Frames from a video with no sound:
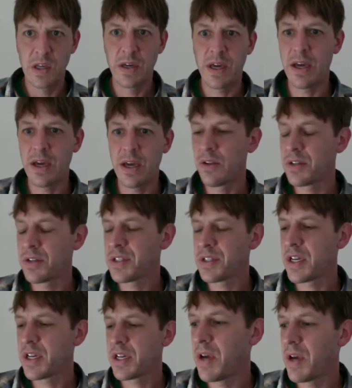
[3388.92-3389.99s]
Okay, it looks like
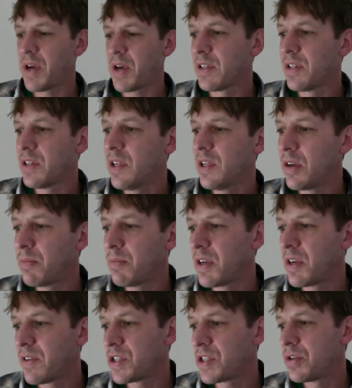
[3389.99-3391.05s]
we have a little bit
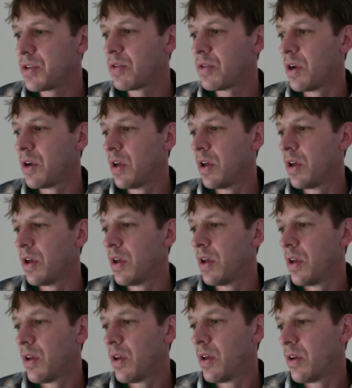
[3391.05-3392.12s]
of issue
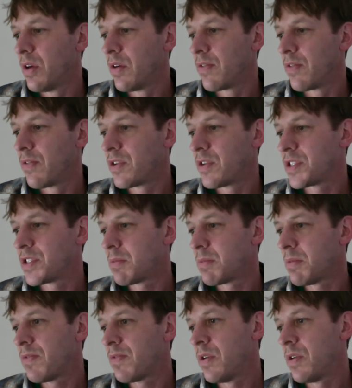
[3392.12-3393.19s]
for some of
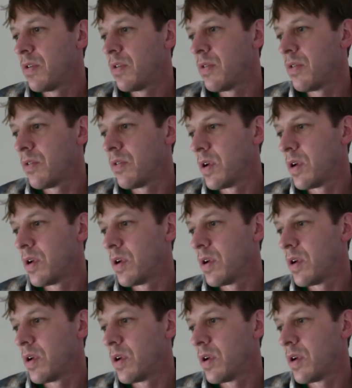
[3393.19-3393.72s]
you.